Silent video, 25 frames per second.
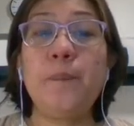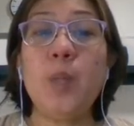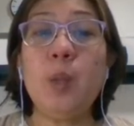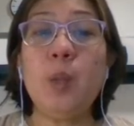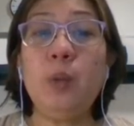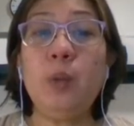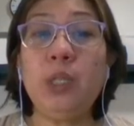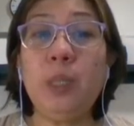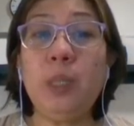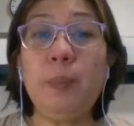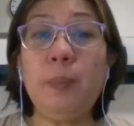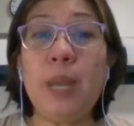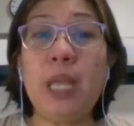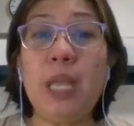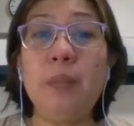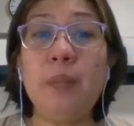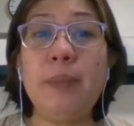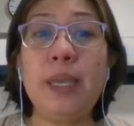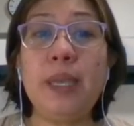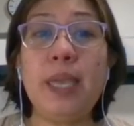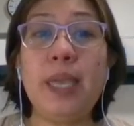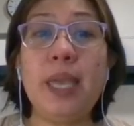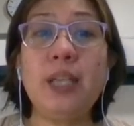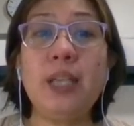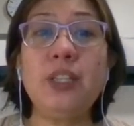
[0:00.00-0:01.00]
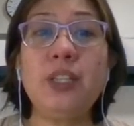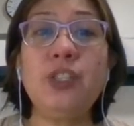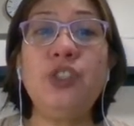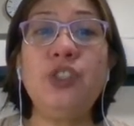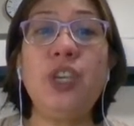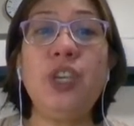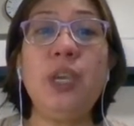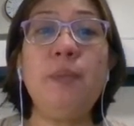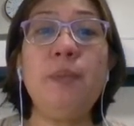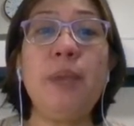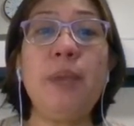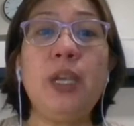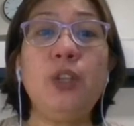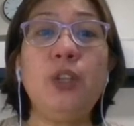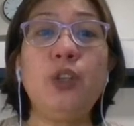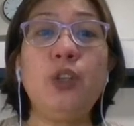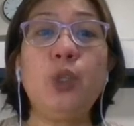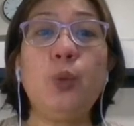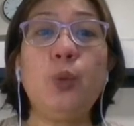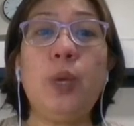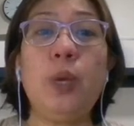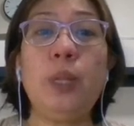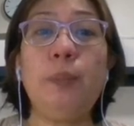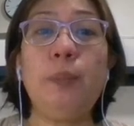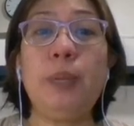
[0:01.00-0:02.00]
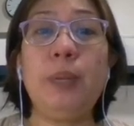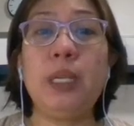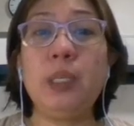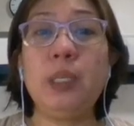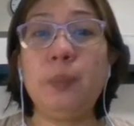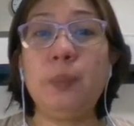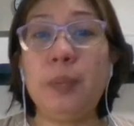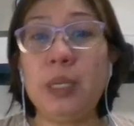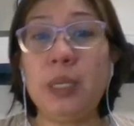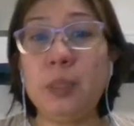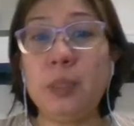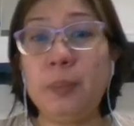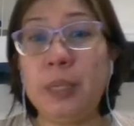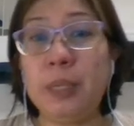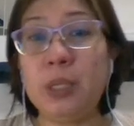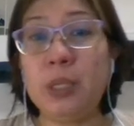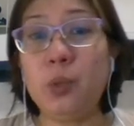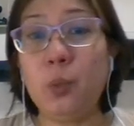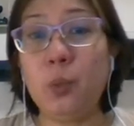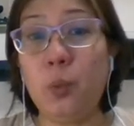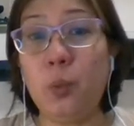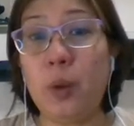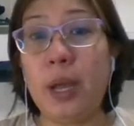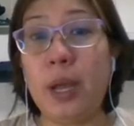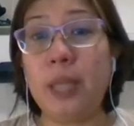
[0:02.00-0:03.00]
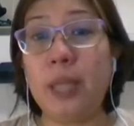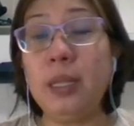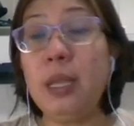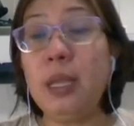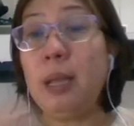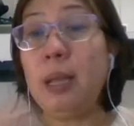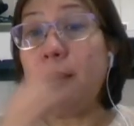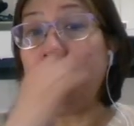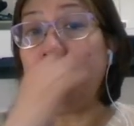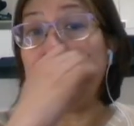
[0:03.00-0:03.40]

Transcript: multiplied by xj minus 1 plus 1.